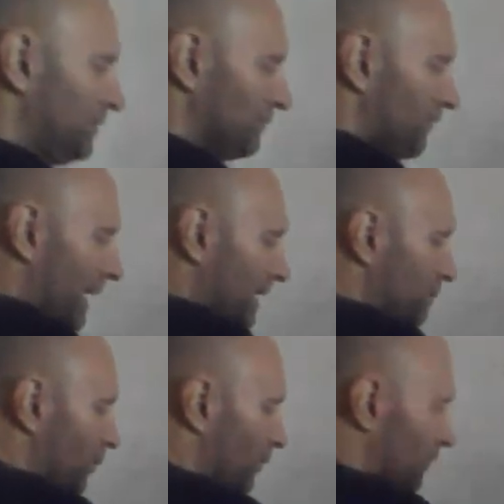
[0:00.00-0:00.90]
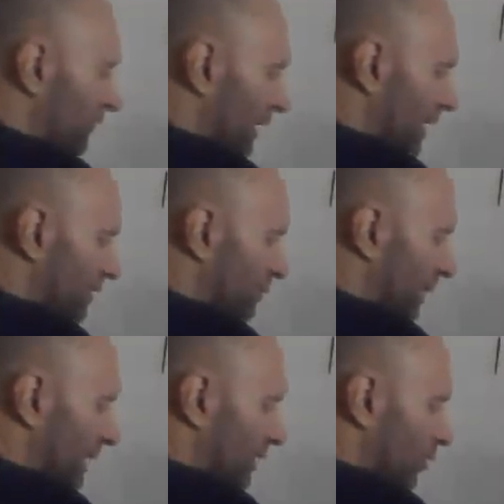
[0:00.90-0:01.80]
to divide both sides
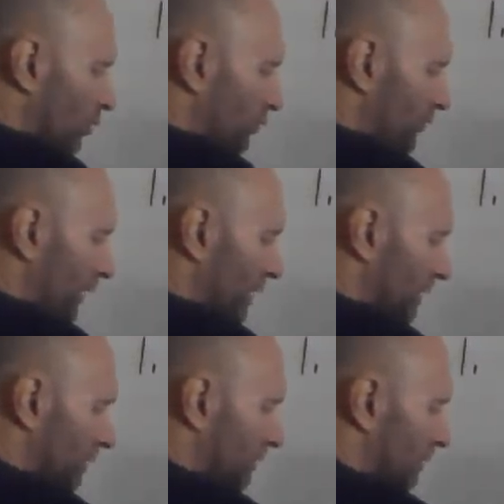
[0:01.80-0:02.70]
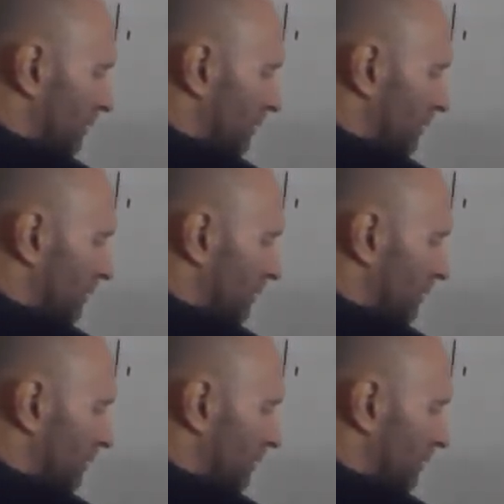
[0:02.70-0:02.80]
by cosine